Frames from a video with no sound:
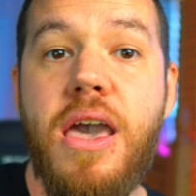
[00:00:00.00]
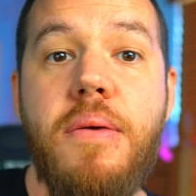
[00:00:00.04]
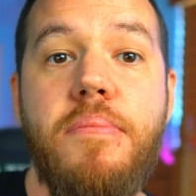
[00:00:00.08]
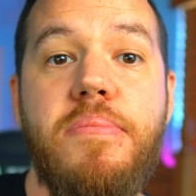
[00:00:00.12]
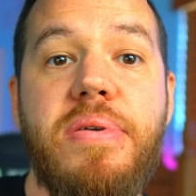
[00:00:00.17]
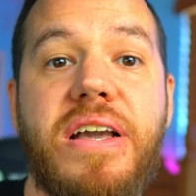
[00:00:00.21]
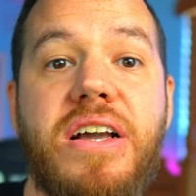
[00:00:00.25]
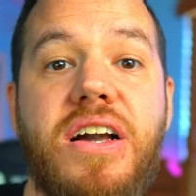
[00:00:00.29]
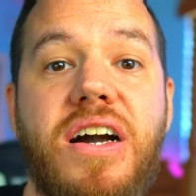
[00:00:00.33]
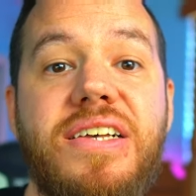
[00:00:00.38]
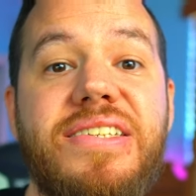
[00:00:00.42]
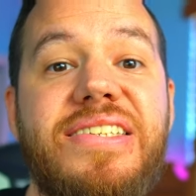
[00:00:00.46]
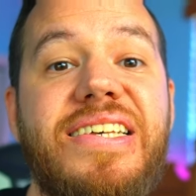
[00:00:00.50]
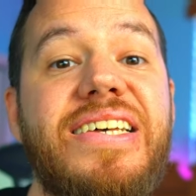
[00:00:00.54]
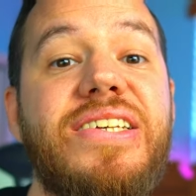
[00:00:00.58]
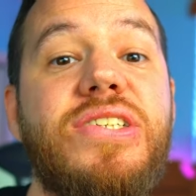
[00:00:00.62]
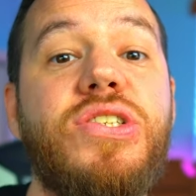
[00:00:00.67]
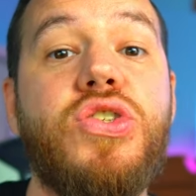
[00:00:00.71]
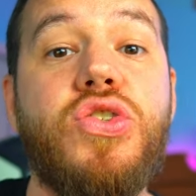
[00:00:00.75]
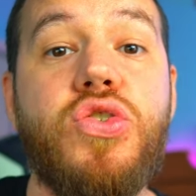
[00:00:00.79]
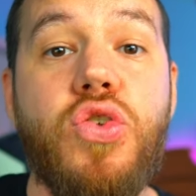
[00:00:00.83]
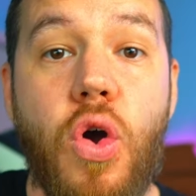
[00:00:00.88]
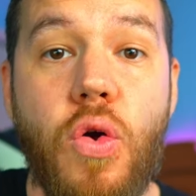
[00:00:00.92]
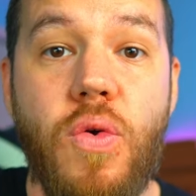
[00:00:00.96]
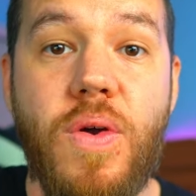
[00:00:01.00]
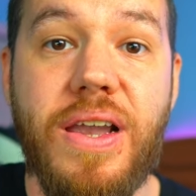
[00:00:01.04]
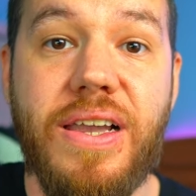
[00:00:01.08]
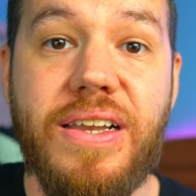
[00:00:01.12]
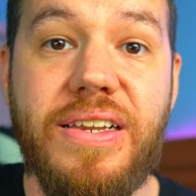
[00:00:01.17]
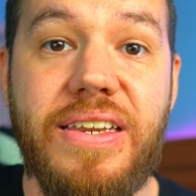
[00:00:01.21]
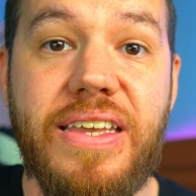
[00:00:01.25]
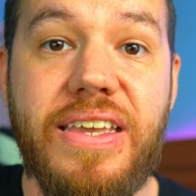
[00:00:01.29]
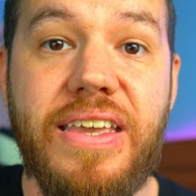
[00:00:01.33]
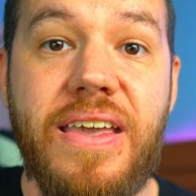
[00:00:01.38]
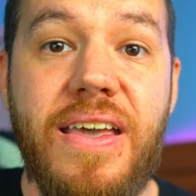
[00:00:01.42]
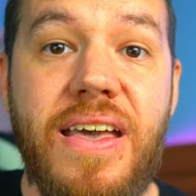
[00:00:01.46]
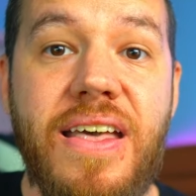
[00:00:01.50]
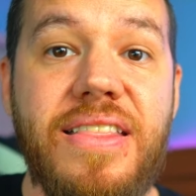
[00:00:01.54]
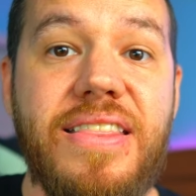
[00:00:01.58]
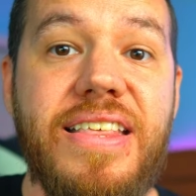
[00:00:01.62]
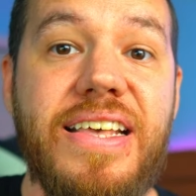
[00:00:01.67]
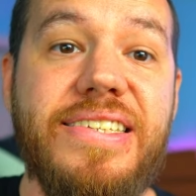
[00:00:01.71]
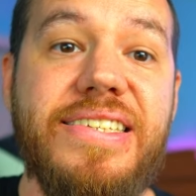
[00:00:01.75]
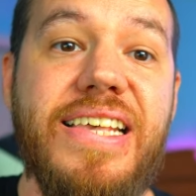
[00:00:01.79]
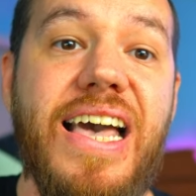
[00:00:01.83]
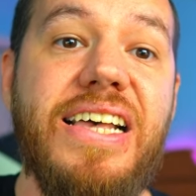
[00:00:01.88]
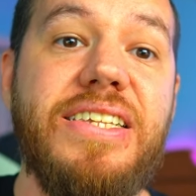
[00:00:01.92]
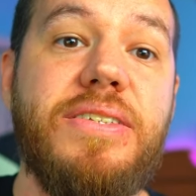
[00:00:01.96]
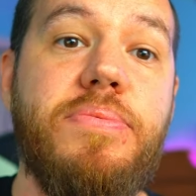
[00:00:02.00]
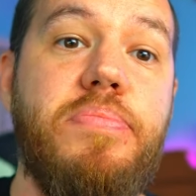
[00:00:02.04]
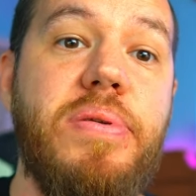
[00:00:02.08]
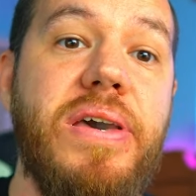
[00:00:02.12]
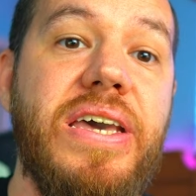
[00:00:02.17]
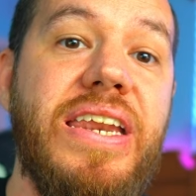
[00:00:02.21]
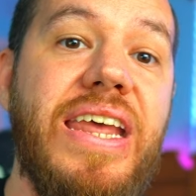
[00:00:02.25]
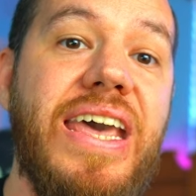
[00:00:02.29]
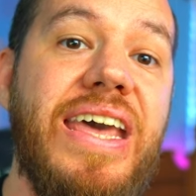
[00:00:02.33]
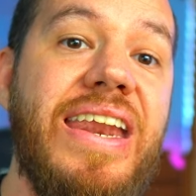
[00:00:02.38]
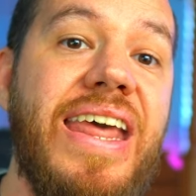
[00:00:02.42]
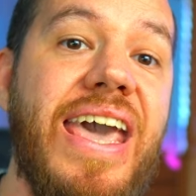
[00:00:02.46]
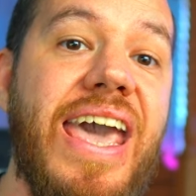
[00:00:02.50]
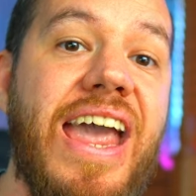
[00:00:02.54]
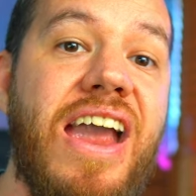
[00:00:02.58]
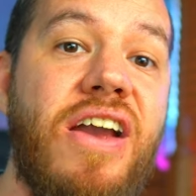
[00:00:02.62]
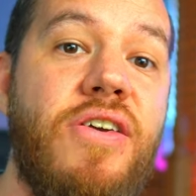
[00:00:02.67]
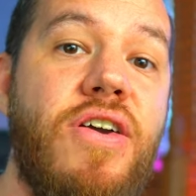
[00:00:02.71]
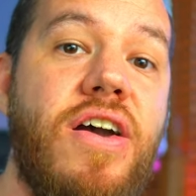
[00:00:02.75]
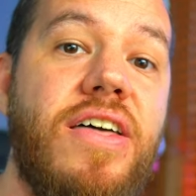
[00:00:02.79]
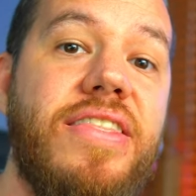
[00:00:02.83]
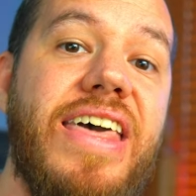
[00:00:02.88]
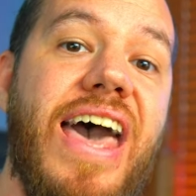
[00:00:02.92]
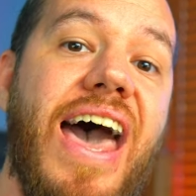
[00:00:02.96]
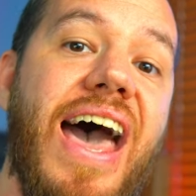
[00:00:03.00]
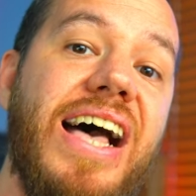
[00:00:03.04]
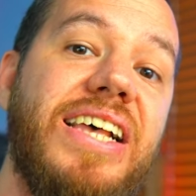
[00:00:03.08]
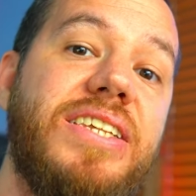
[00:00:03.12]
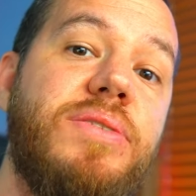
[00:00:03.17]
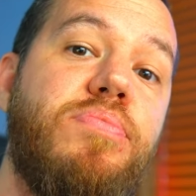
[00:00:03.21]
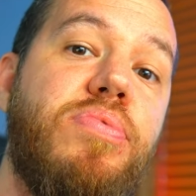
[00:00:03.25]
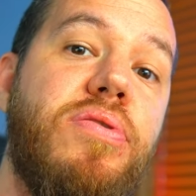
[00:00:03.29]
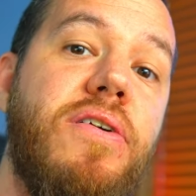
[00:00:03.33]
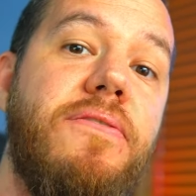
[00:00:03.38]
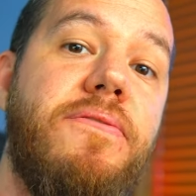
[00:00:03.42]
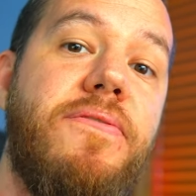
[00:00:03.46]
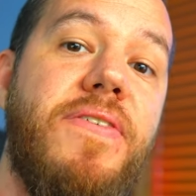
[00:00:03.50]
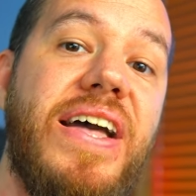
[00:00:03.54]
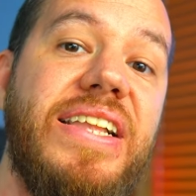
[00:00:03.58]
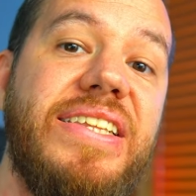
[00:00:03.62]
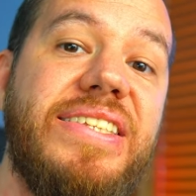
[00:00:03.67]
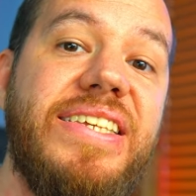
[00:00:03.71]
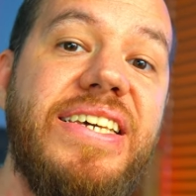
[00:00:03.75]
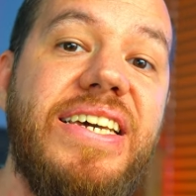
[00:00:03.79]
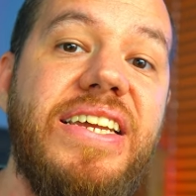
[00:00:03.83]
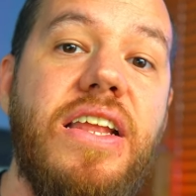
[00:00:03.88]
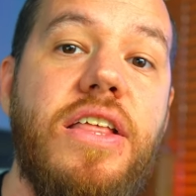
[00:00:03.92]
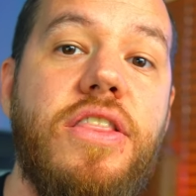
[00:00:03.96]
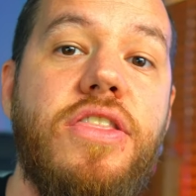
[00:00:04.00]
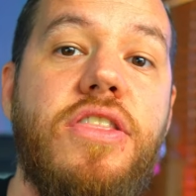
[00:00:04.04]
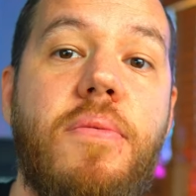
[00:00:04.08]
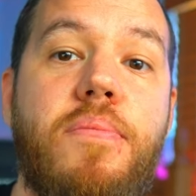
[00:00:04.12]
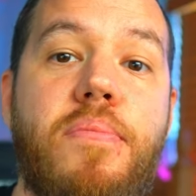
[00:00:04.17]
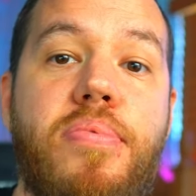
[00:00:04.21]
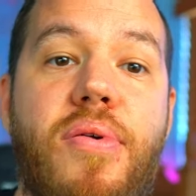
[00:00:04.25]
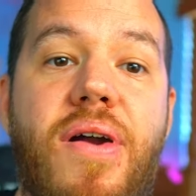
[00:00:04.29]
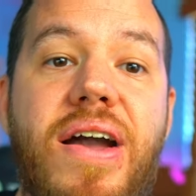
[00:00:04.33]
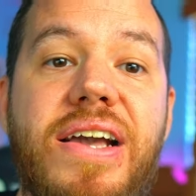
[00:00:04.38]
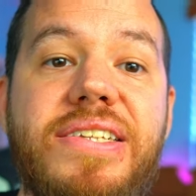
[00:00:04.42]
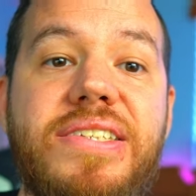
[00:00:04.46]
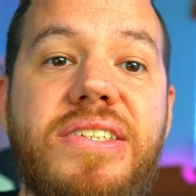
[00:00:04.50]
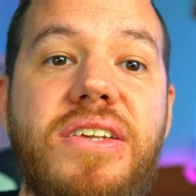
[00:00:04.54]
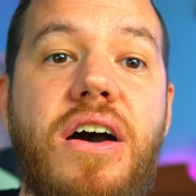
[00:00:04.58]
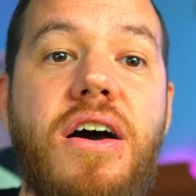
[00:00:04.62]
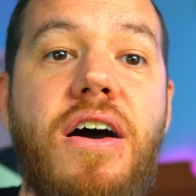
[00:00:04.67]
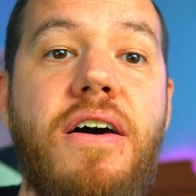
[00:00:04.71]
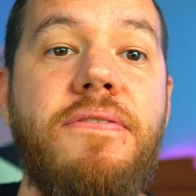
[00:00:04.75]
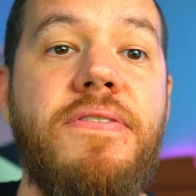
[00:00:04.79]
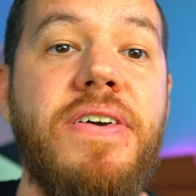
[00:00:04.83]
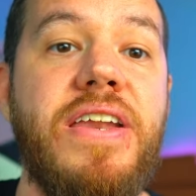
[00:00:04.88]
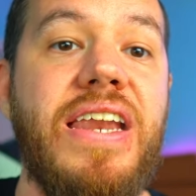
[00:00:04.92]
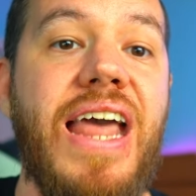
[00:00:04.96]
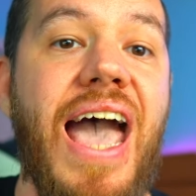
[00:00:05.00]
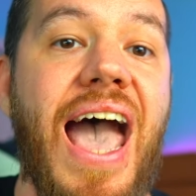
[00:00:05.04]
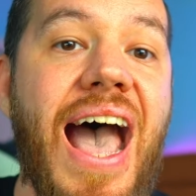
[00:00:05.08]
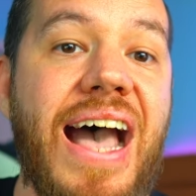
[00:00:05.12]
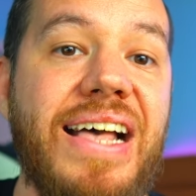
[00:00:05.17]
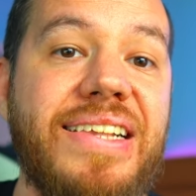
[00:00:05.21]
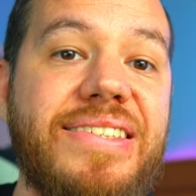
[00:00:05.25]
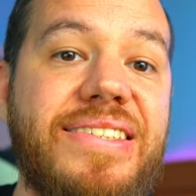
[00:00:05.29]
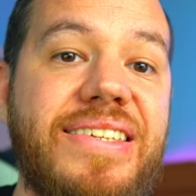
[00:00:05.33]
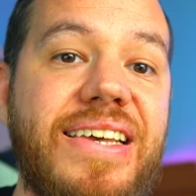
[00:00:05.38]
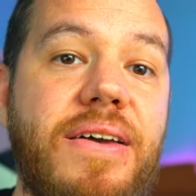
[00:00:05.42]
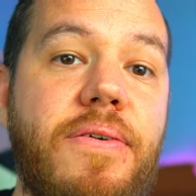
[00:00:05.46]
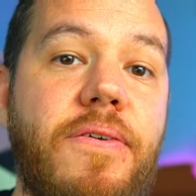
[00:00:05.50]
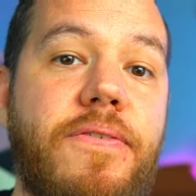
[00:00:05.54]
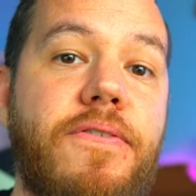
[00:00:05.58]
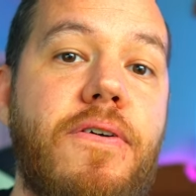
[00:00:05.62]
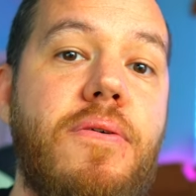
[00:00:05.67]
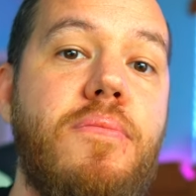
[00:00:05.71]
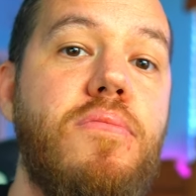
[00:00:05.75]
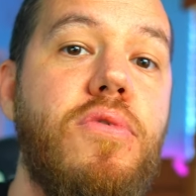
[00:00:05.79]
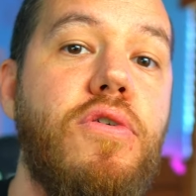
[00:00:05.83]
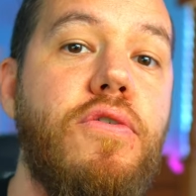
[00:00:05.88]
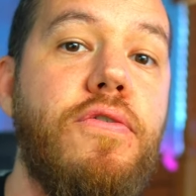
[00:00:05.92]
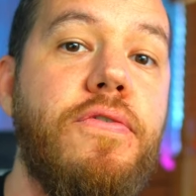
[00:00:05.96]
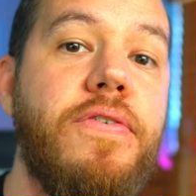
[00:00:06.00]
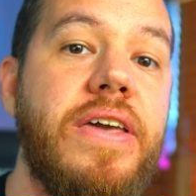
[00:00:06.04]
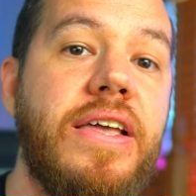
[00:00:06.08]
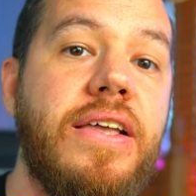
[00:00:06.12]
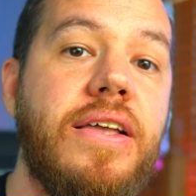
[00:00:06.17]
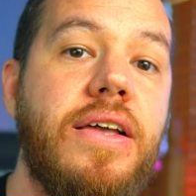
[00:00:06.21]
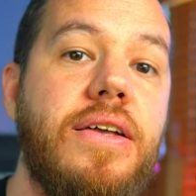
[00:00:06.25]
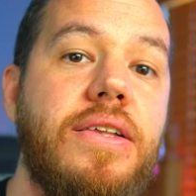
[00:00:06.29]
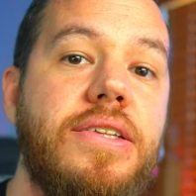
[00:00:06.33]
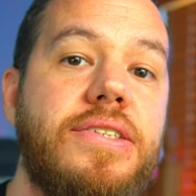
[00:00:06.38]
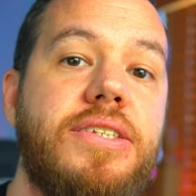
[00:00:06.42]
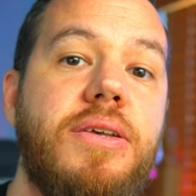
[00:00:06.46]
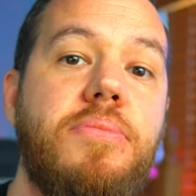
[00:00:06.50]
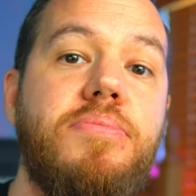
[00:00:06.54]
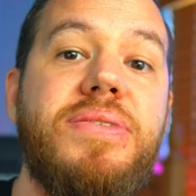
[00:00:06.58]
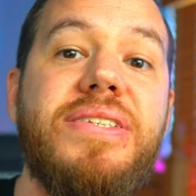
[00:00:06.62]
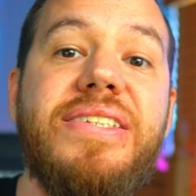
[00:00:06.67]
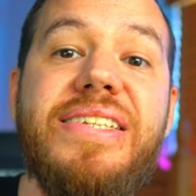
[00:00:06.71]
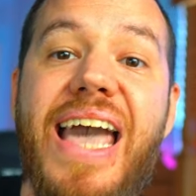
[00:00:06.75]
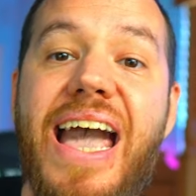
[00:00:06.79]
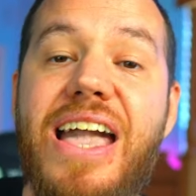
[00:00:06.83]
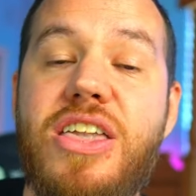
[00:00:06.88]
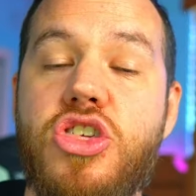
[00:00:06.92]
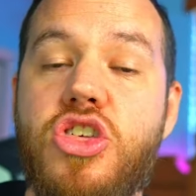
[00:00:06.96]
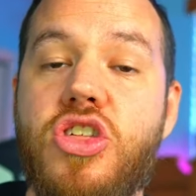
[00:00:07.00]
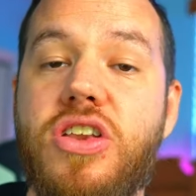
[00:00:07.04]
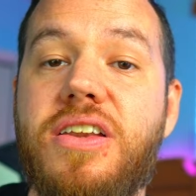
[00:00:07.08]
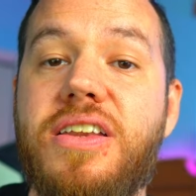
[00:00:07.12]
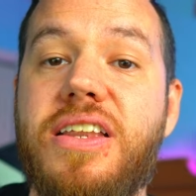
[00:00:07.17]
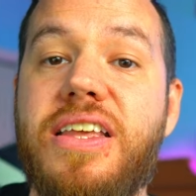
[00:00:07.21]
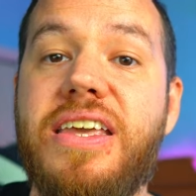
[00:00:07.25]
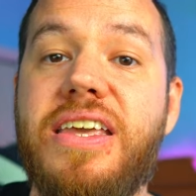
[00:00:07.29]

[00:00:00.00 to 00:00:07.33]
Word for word: because historically this has been an area that has prevented the price of an asset from moving substantially